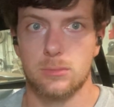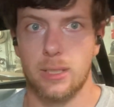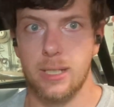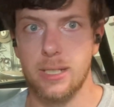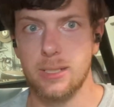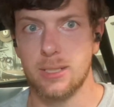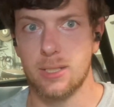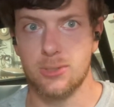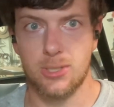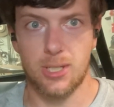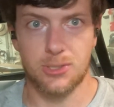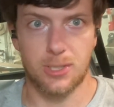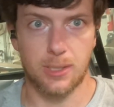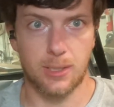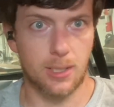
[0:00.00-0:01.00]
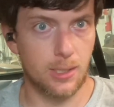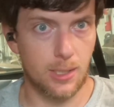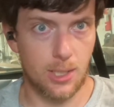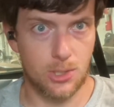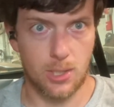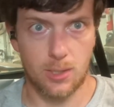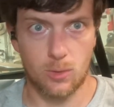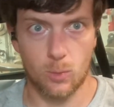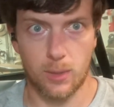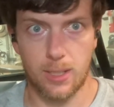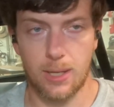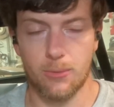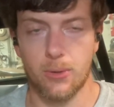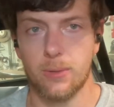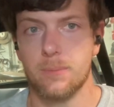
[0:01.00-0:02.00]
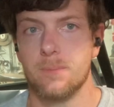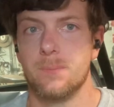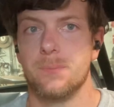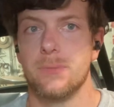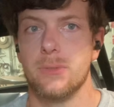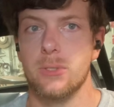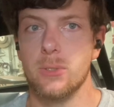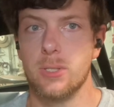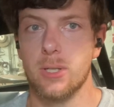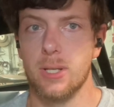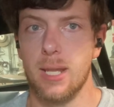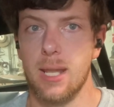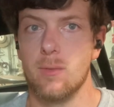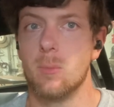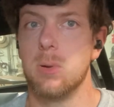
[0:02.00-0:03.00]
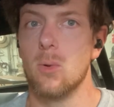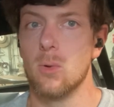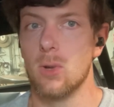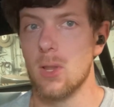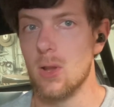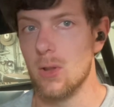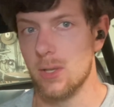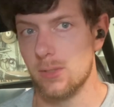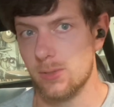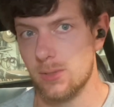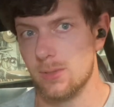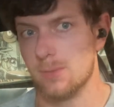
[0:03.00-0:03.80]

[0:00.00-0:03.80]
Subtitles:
inconsistent conditions, whatever, you could have a poor launch.